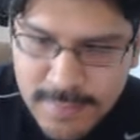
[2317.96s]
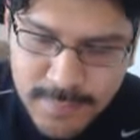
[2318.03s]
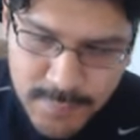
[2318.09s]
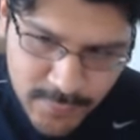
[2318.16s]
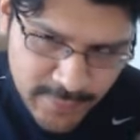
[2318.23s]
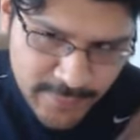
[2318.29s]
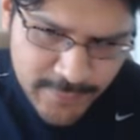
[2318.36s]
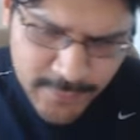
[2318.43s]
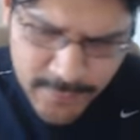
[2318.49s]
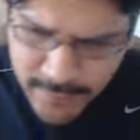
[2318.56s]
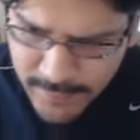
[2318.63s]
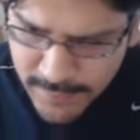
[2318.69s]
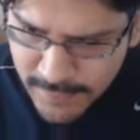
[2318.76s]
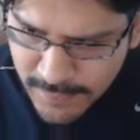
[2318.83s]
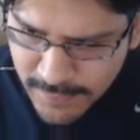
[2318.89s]
0.4
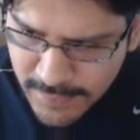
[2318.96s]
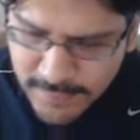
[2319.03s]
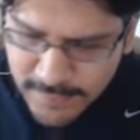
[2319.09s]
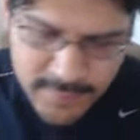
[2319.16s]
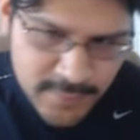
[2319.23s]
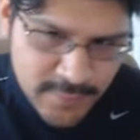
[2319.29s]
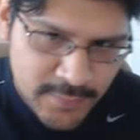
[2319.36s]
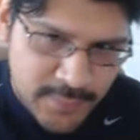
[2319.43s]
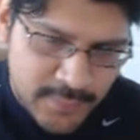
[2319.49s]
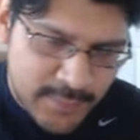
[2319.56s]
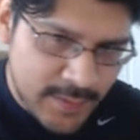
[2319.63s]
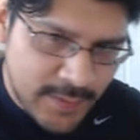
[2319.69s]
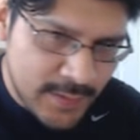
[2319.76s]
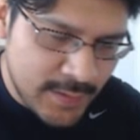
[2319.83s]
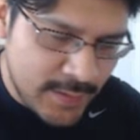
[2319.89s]
millimeters, and you're
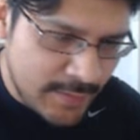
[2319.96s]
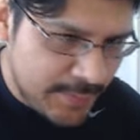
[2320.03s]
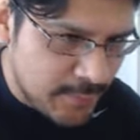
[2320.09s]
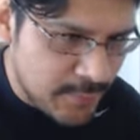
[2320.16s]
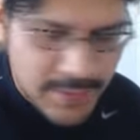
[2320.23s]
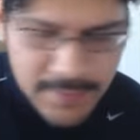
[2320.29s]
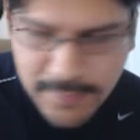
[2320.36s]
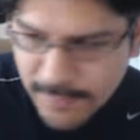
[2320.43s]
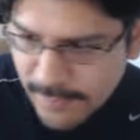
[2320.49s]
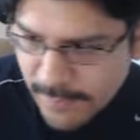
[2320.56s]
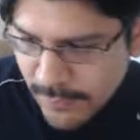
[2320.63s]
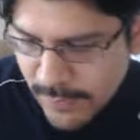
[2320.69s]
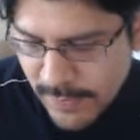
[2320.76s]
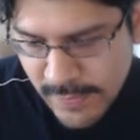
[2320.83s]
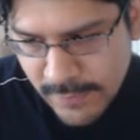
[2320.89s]
using three
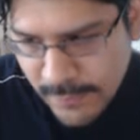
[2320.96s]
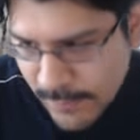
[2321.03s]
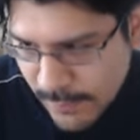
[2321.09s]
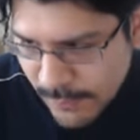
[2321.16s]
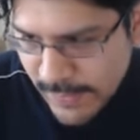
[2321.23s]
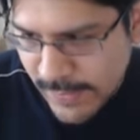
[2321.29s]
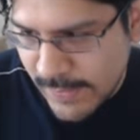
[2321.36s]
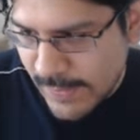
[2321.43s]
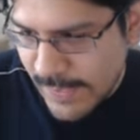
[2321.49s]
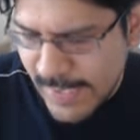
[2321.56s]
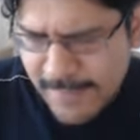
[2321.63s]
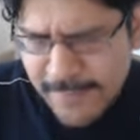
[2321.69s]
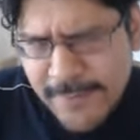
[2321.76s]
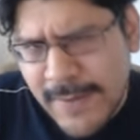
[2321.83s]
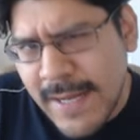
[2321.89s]
uh,
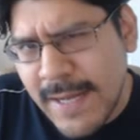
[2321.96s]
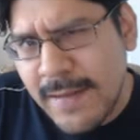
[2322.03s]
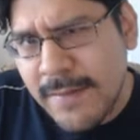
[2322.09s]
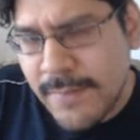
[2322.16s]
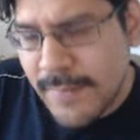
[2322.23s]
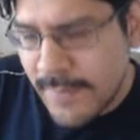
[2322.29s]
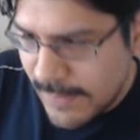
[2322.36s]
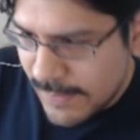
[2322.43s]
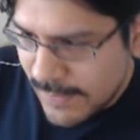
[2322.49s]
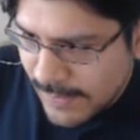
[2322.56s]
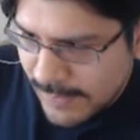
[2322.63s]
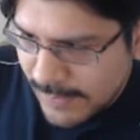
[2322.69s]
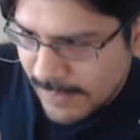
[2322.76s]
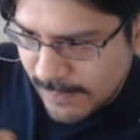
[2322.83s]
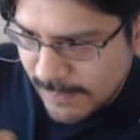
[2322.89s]
2.85
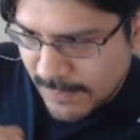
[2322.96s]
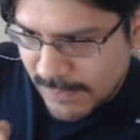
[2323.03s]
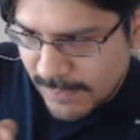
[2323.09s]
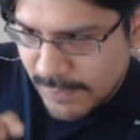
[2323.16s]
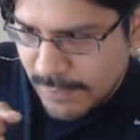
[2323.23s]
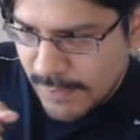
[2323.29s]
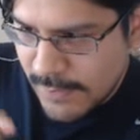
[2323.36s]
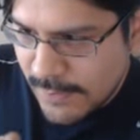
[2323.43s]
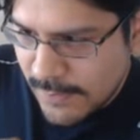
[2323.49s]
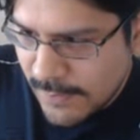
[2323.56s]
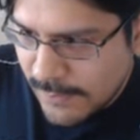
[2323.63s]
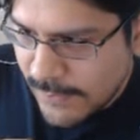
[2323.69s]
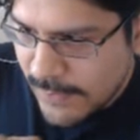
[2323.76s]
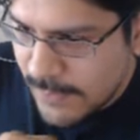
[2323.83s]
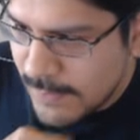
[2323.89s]
thickness material
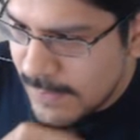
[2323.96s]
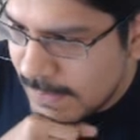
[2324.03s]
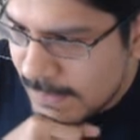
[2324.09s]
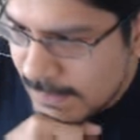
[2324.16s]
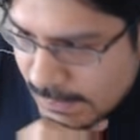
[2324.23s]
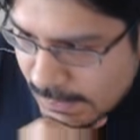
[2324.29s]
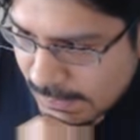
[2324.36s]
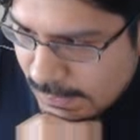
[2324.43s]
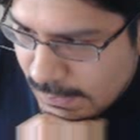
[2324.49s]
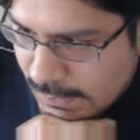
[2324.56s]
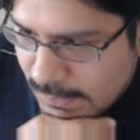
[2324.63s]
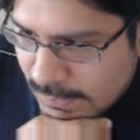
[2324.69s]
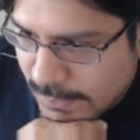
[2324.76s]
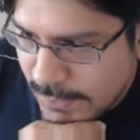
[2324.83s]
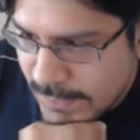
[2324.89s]
filament.
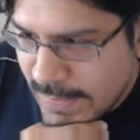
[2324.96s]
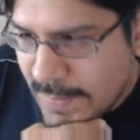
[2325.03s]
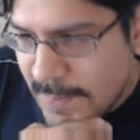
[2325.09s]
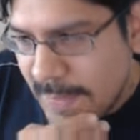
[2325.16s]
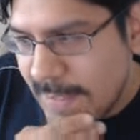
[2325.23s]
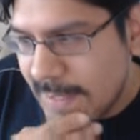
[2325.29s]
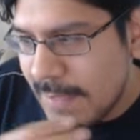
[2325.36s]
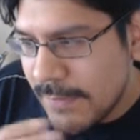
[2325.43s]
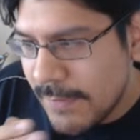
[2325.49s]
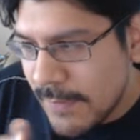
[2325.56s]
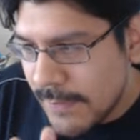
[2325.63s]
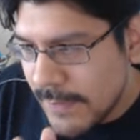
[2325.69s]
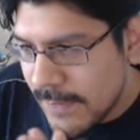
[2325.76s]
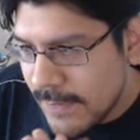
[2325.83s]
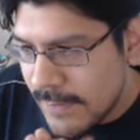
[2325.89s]
So that might have
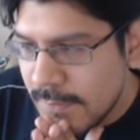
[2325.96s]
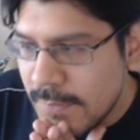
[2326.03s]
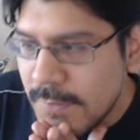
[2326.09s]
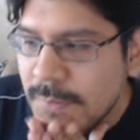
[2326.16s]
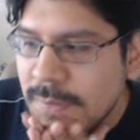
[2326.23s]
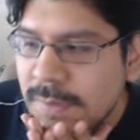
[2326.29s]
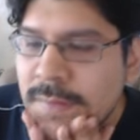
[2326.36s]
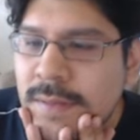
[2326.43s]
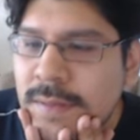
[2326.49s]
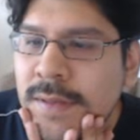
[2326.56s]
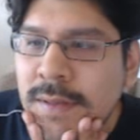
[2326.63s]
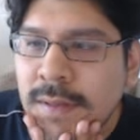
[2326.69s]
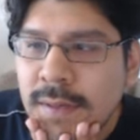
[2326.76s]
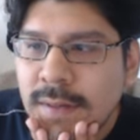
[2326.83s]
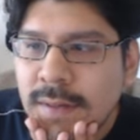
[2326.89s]
something to do with
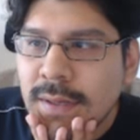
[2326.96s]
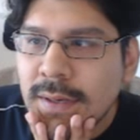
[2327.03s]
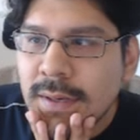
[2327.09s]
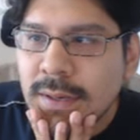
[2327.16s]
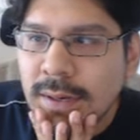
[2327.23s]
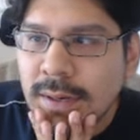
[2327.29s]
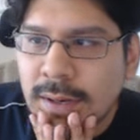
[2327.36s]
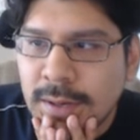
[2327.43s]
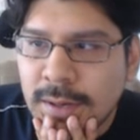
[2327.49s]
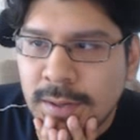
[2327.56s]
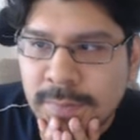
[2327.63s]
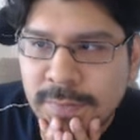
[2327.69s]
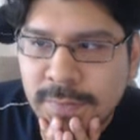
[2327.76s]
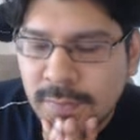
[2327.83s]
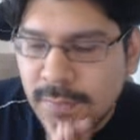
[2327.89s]
it.
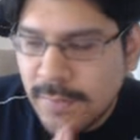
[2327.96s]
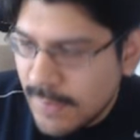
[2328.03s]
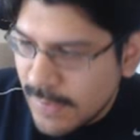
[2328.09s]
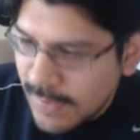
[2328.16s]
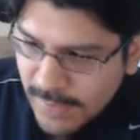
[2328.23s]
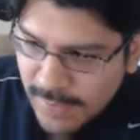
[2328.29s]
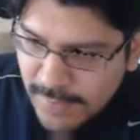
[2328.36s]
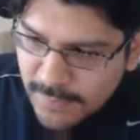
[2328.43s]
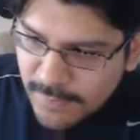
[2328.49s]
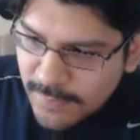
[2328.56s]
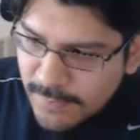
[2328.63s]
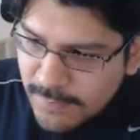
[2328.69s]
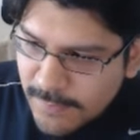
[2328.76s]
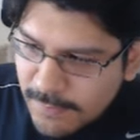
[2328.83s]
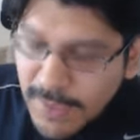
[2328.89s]
Um, so you, again,
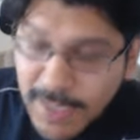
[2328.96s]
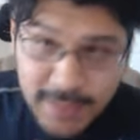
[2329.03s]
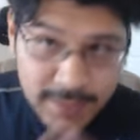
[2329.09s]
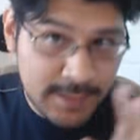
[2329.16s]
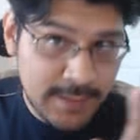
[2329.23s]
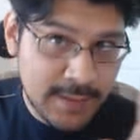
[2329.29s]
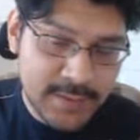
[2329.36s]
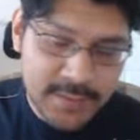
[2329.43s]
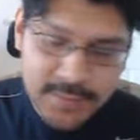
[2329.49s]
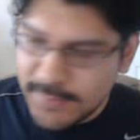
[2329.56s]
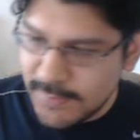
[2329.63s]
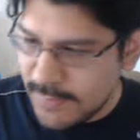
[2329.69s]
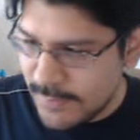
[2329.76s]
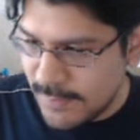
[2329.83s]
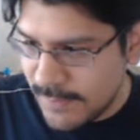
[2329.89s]
your mileage
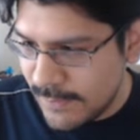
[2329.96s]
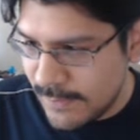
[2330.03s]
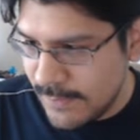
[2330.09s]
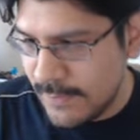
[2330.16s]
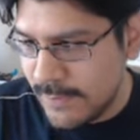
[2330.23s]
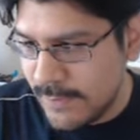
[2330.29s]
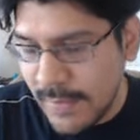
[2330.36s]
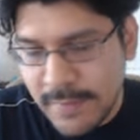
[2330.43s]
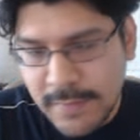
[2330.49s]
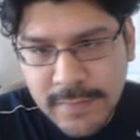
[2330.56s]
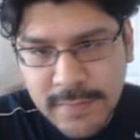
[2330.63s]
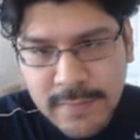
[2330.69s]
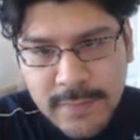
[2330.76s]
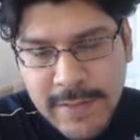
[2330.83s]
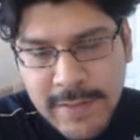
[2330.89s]
or, or, or
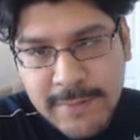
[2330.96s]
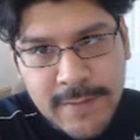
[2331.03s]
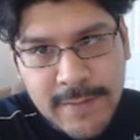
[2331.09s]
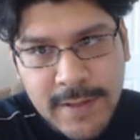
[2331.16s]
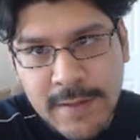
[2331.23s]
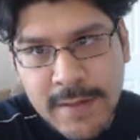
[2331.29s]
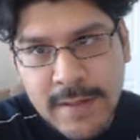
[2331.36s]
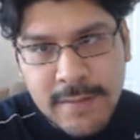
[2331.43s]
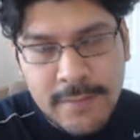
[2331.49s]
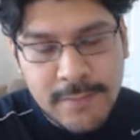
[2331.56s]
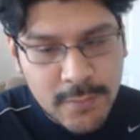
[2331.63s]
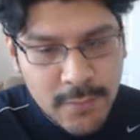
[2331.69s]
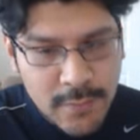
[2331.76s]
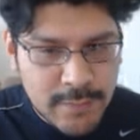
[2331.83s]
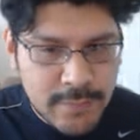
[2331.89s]
tolerances may vary, of
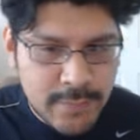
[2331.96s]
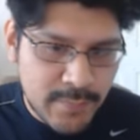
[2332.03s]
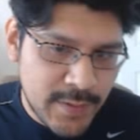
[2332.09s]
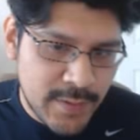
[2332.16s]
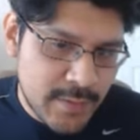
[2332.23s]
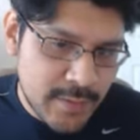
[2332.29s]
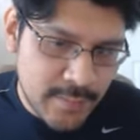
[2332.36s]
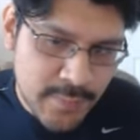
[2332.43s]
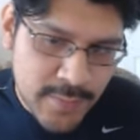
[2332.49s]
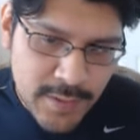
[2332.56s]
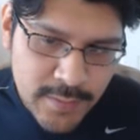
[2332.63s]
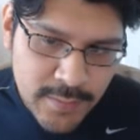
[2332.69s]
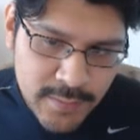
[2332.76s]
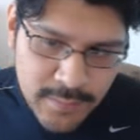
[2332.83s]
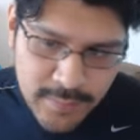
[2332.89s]
course, from printer to
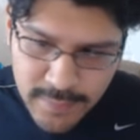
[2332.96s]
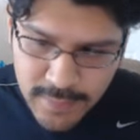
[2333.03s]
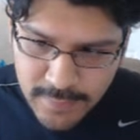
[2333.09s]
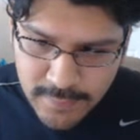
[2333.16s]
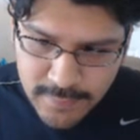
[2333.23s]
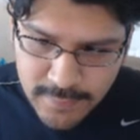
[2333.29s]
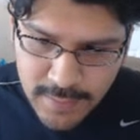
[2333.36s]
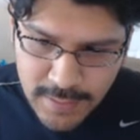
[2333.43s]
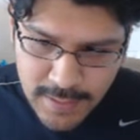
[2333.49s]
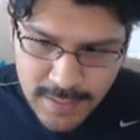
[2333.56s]
printer. Things